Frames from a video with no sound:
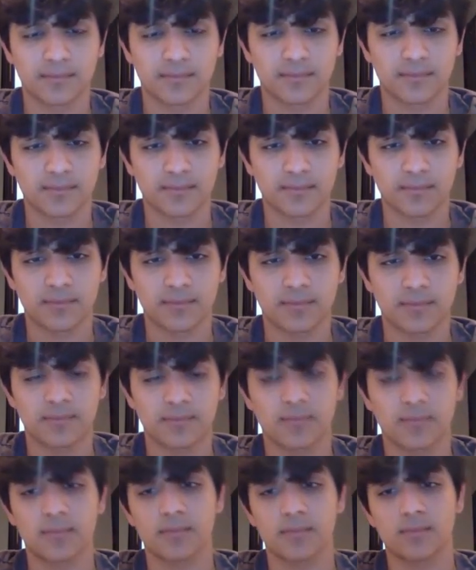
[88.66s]

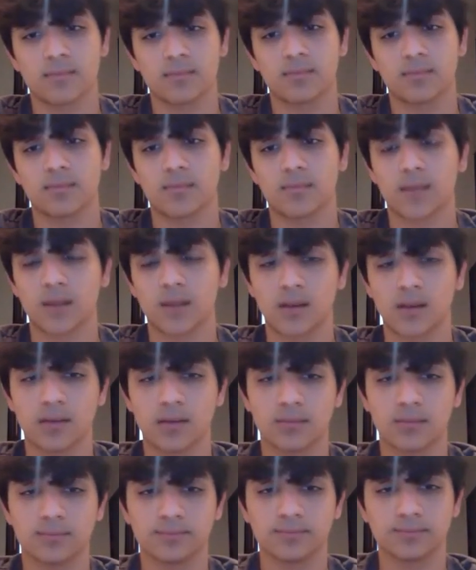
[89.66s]

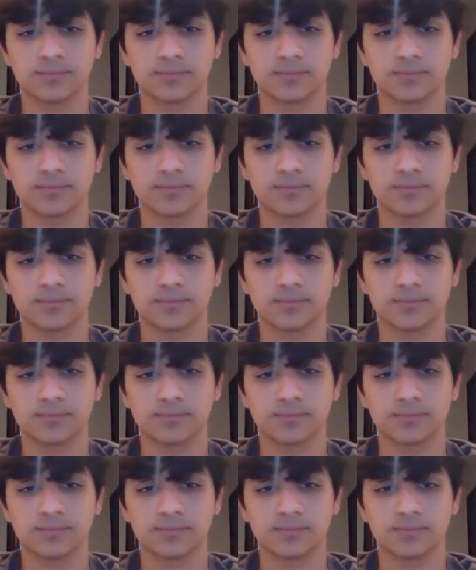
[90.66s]
(silent)